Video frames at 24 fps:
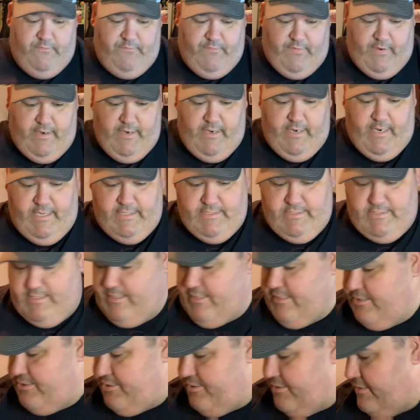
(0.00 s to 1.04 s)
in very nice
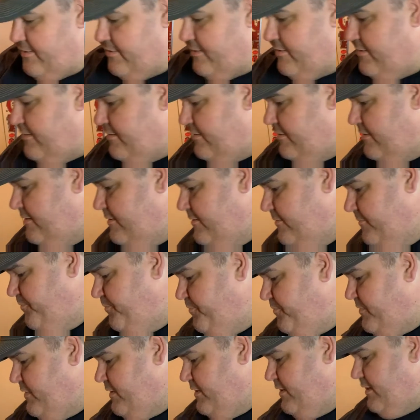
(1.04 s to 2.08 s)
condition.
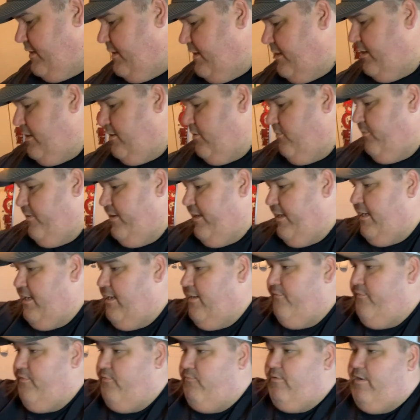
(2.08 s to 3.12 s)
Uh, we
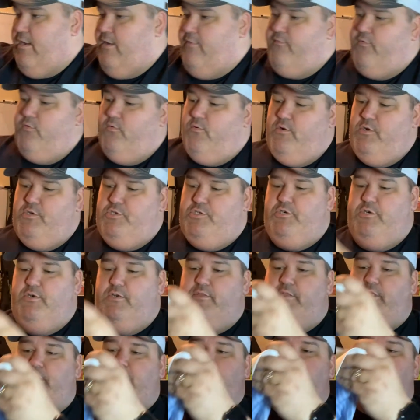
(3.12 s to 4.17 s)
have a Ralph Lauren
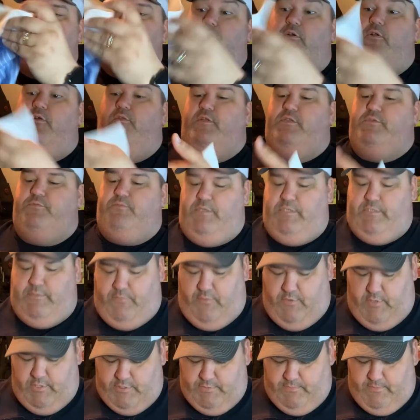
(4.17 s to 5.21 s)
shirt. These, oh no, this one's a
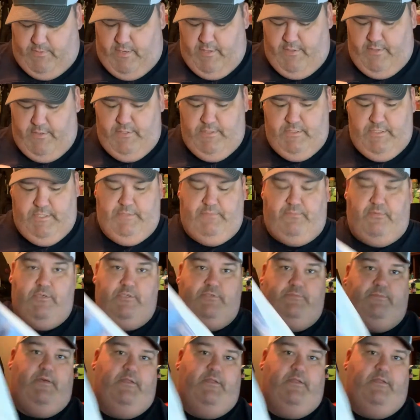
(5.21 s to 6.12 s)
Brooks Brothers. These Brooks